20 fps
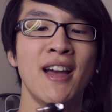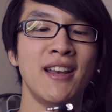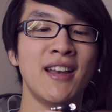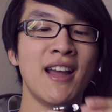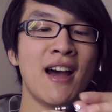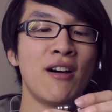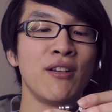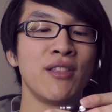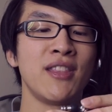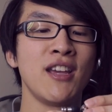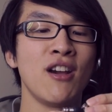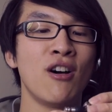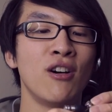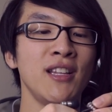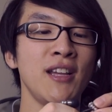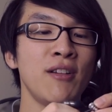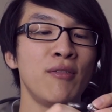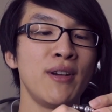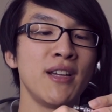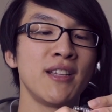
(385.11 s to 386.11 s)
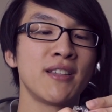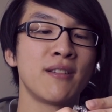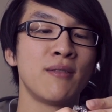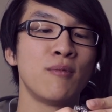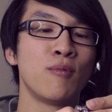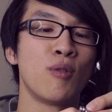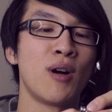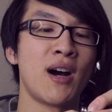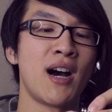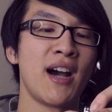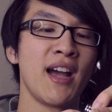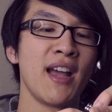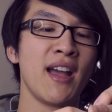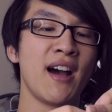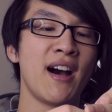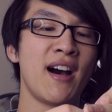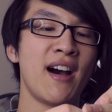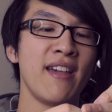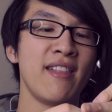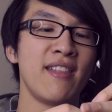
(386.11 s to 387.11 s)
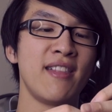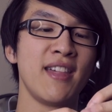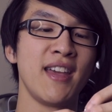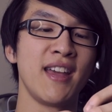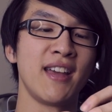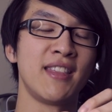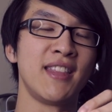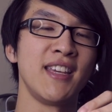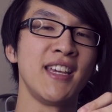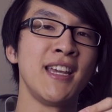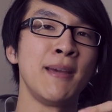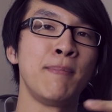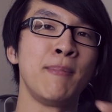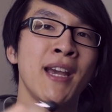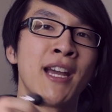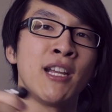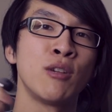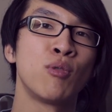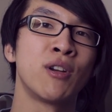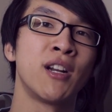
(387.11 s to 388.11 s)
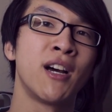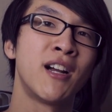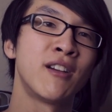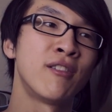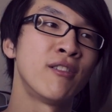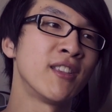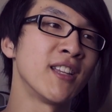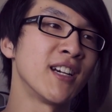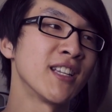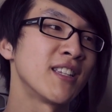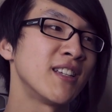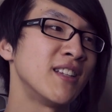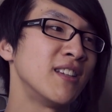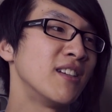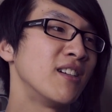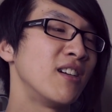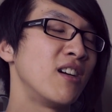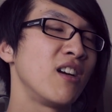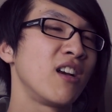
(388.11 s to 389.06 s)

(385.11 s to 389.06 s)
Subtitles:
Now, the only reason why I think the EPH-100 doesn't